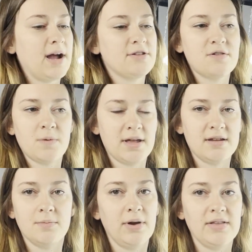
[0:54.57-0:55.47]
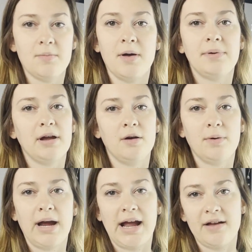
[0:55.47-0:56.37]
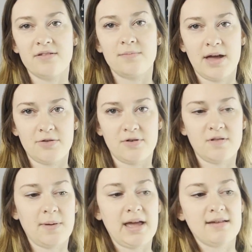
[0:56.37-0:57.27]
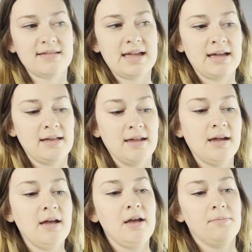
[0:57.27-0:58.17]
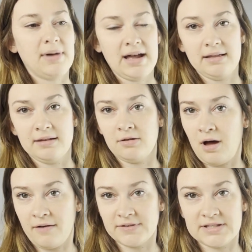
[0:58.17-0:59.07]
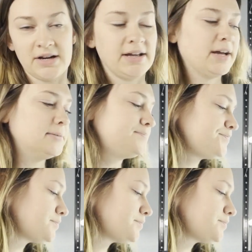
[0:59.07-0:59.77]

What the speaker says: I just wanted to bring them up here where I had some extra space in my little office area.